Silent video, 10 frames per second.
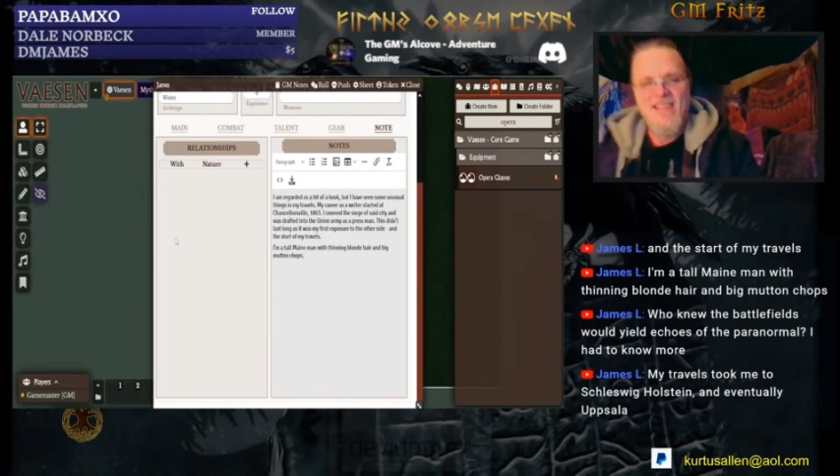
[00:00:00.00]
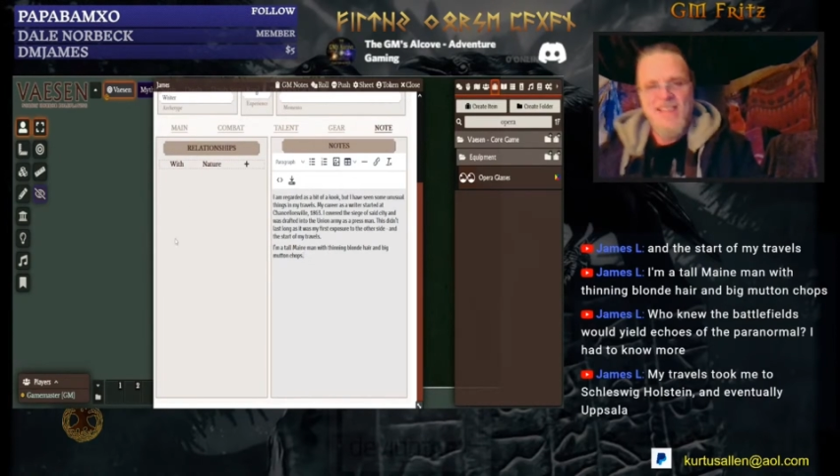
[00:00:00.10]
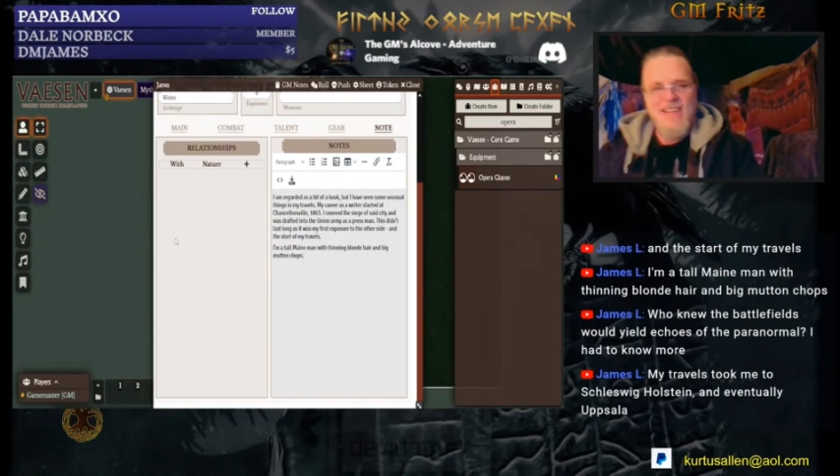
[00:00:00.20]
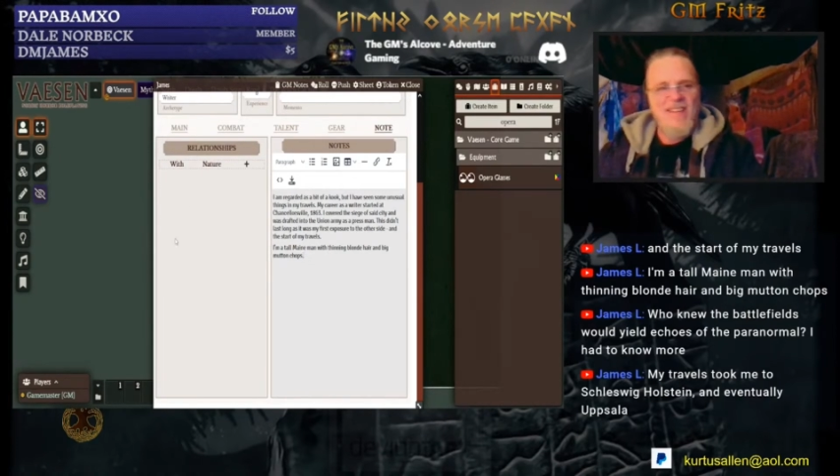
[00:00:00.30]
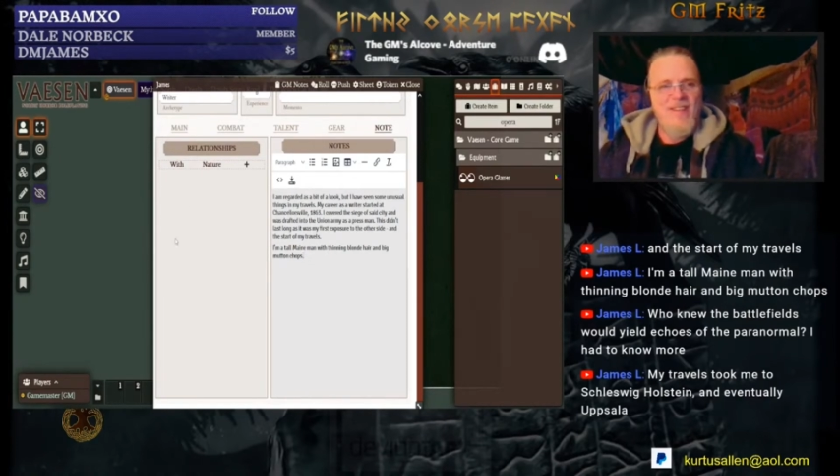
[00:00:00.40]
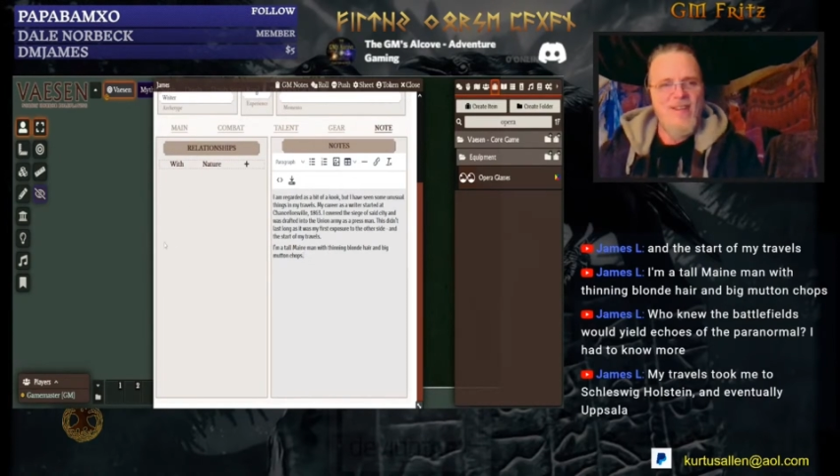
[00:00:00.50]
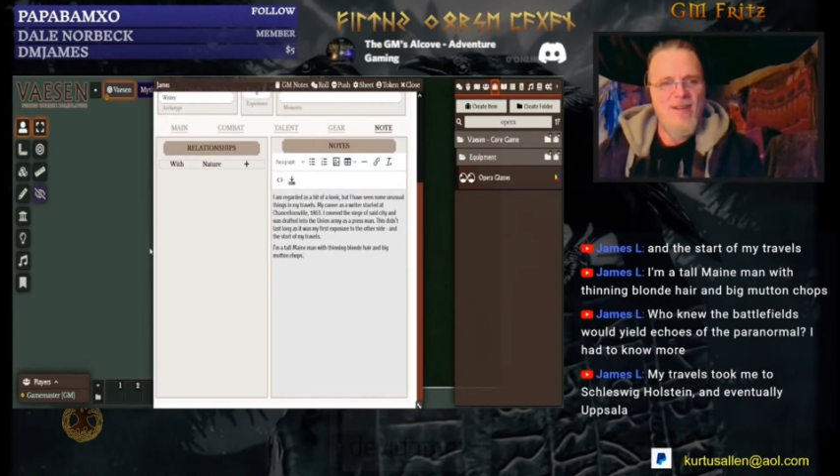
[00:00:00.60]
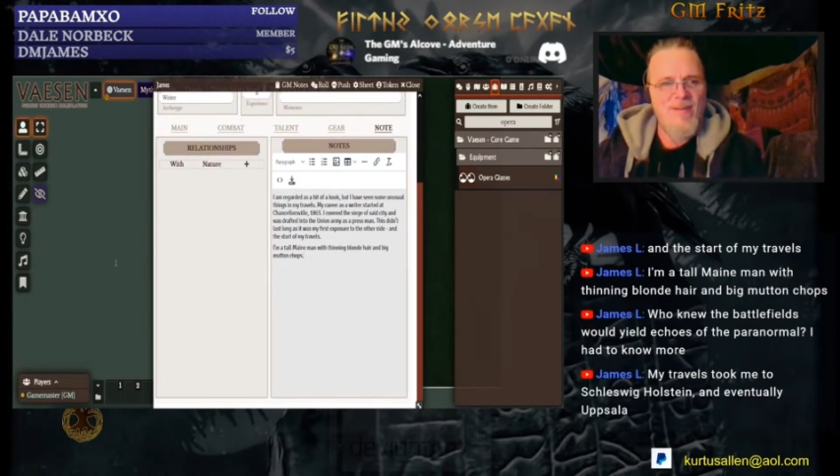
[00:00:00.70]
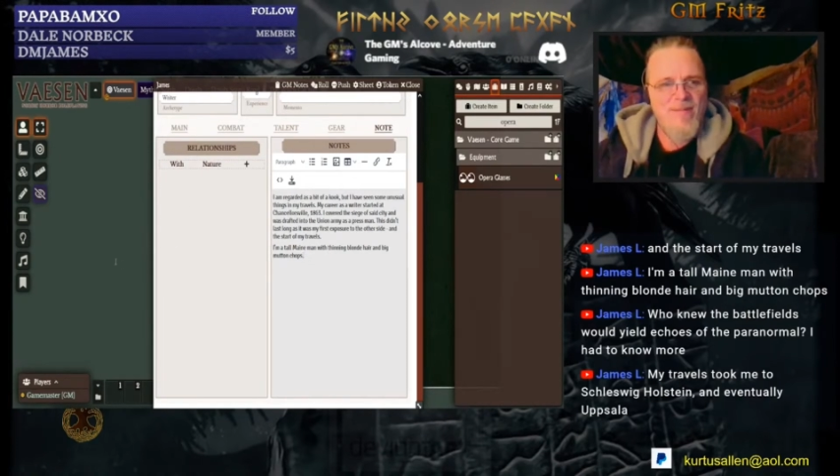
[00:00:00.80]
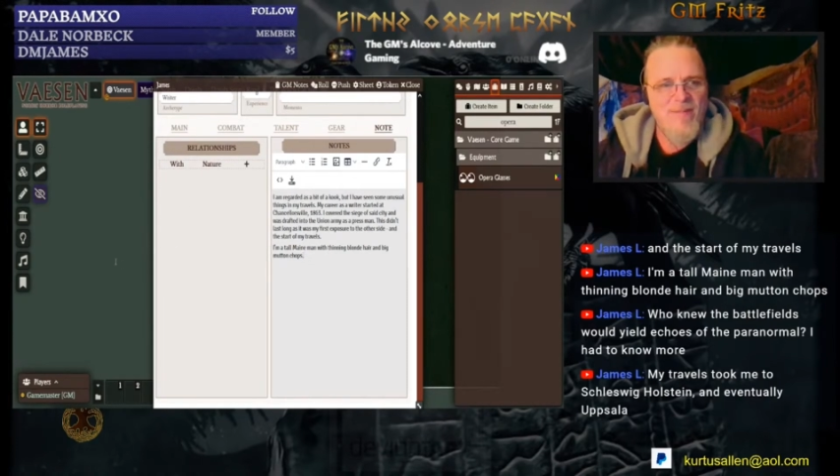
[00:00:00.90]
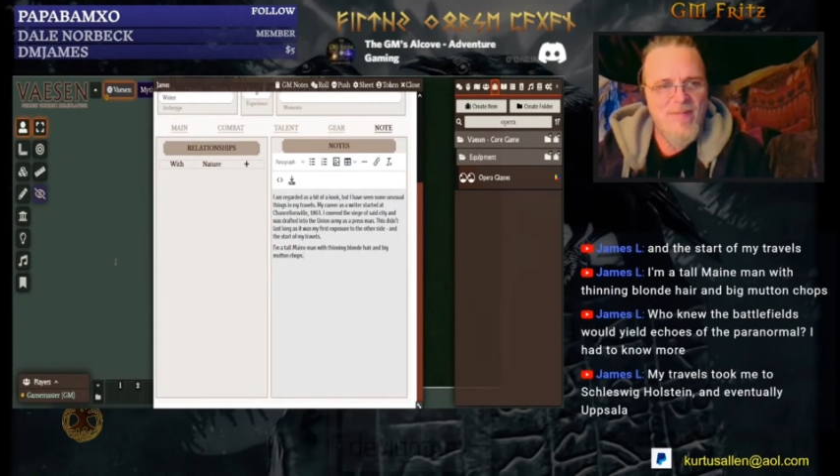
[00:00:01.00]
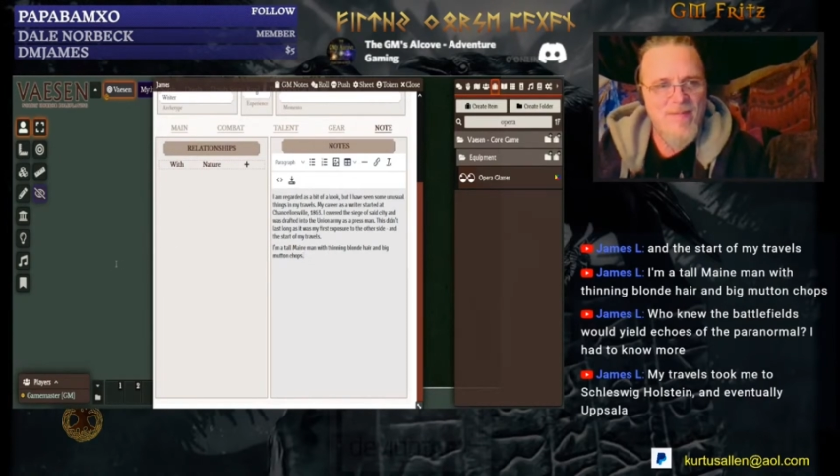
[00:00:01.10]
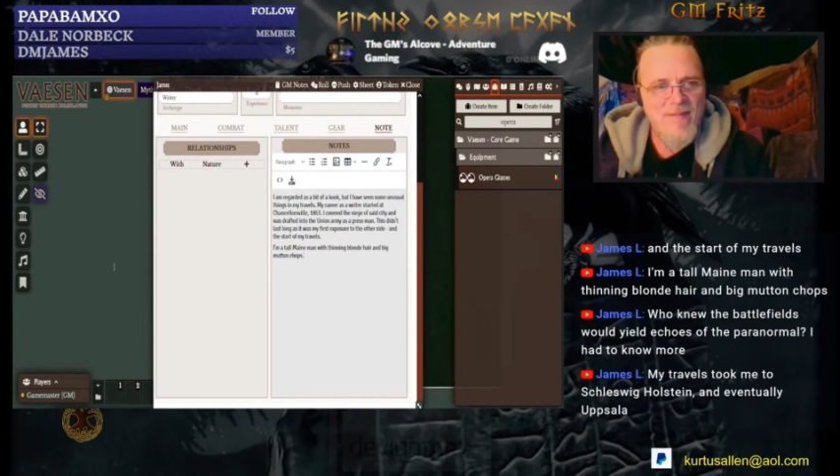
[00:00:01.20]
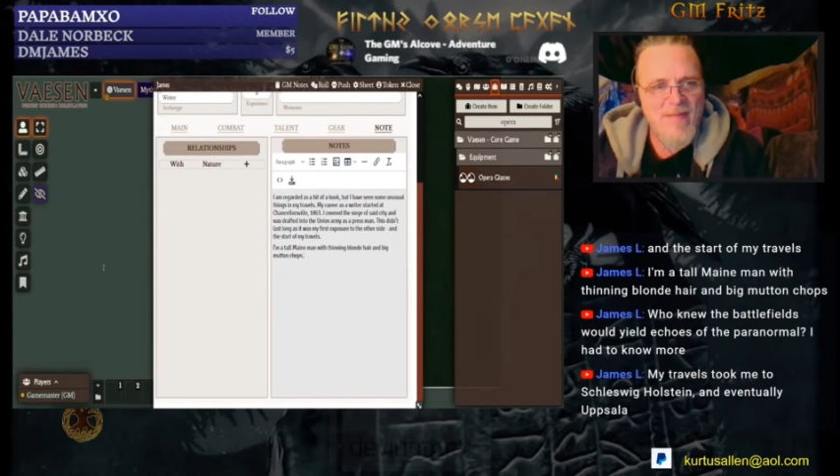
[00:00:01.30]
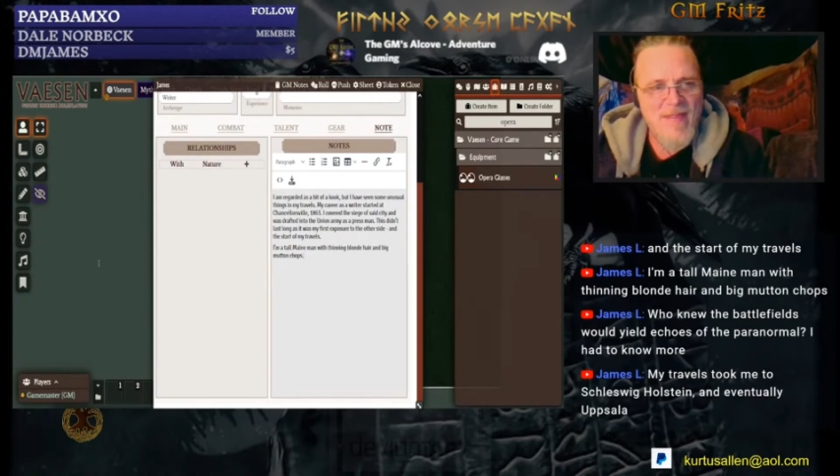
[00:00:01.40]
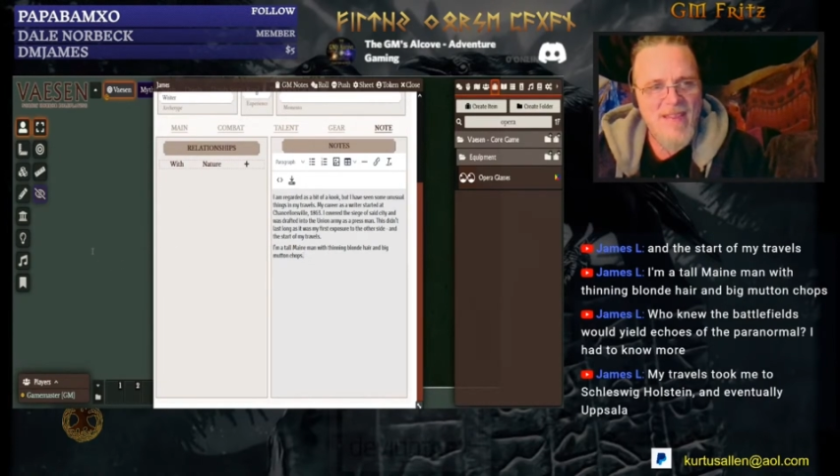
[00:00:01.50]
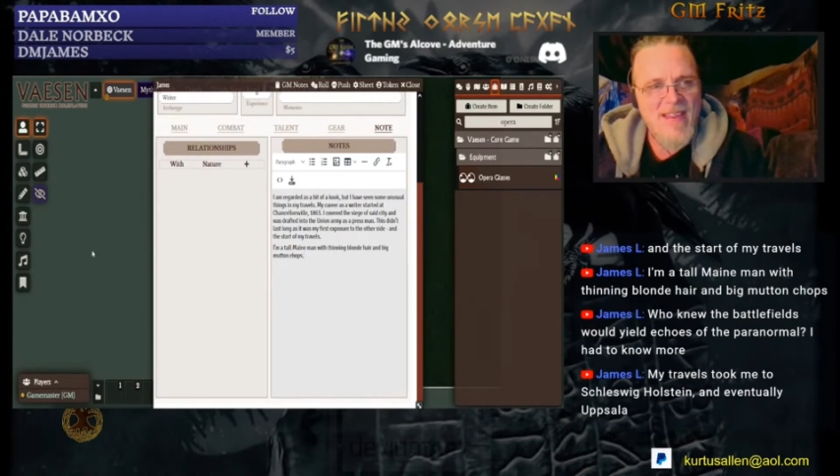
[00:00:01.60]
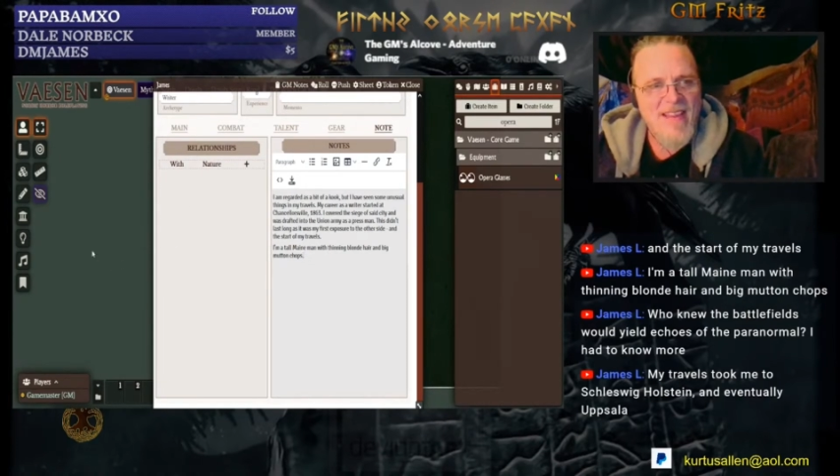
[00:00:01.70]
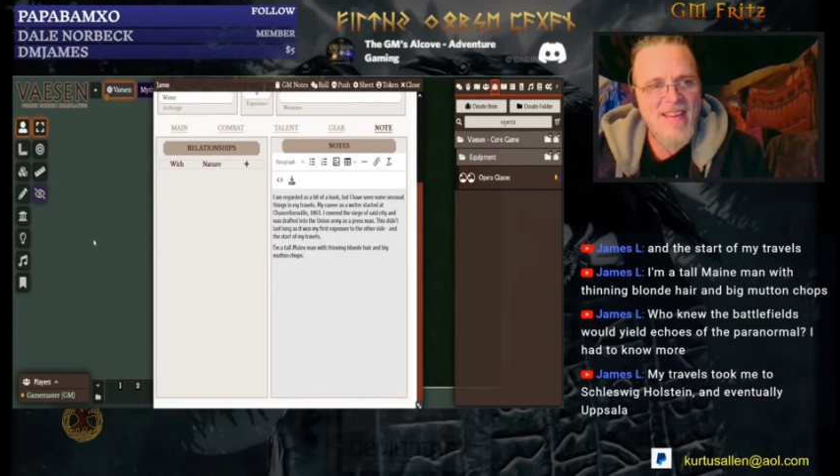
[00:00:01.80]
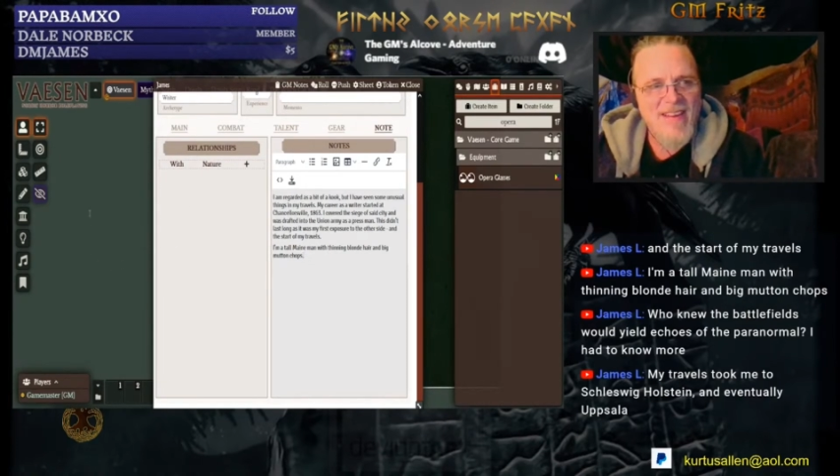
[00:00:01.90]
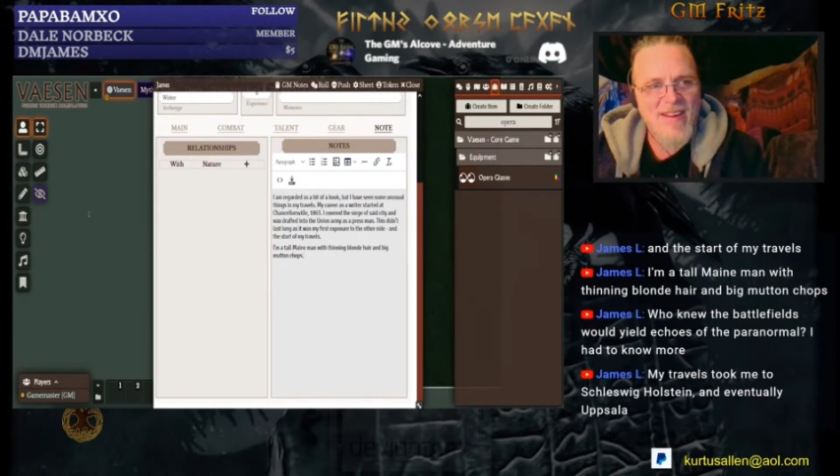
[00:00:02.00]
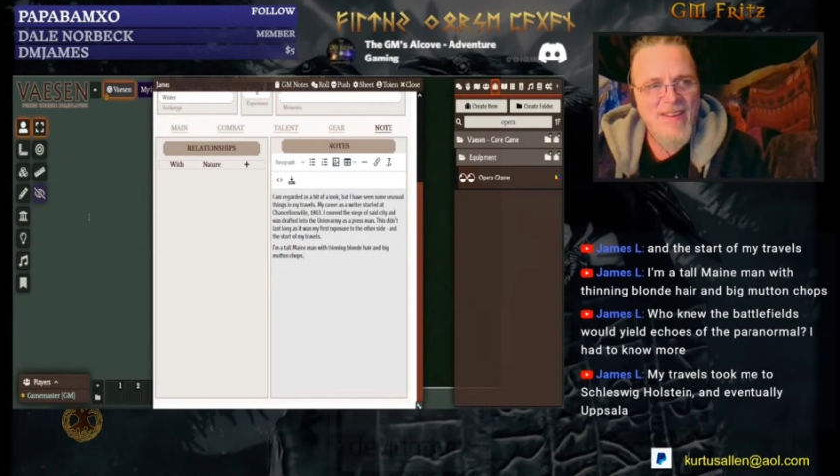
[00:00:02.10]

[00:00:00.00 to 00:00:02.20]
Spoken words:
There you go. All right,